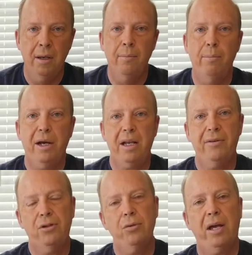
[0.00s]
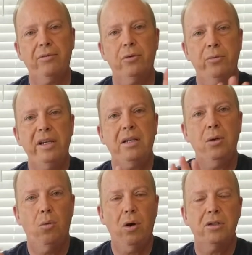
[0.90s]
But if you ever really
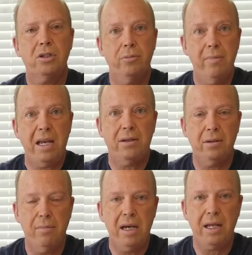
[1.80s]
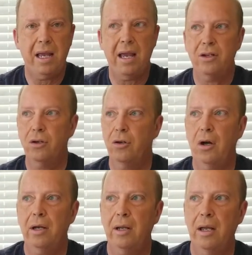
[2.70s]
want to make the money and you're
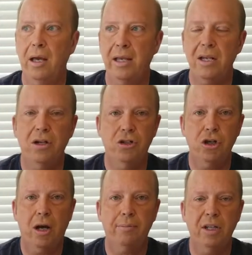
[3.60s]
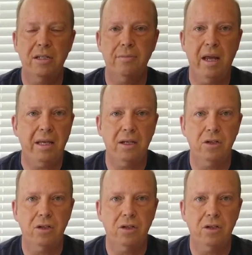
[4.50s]
not in a job that's making